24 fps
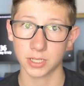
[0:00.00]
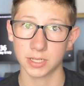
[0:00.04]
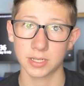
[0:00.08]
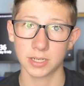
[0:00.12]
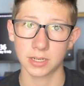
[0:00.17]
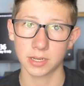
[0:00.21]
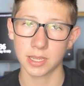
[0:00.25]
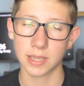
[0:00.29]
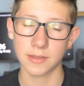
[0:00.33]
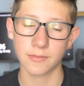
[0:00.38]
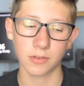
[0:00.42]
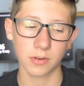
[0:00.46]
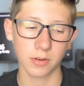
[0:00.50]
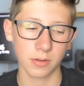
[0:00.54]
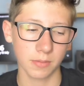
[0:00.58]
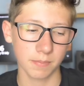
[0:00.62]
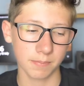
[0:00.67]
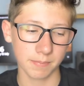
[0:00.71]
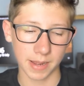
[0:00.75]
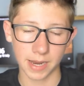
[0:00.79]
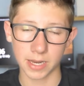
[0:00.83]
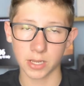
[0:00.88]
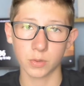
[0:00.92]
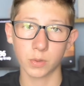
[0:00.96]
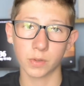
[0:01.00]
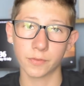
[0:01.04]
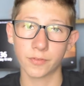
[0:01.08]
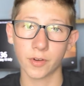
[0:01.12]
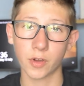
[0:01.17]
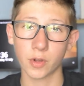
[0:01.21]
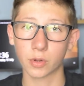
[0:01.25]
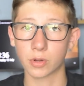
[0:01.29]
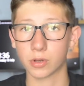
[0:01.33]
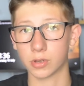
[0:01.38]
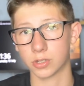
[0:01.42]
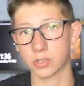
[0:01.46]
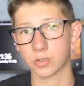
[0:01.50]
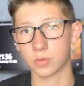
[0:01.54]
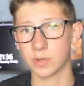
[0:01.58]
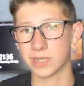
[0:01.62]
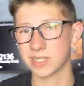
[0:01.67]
and even manual focus,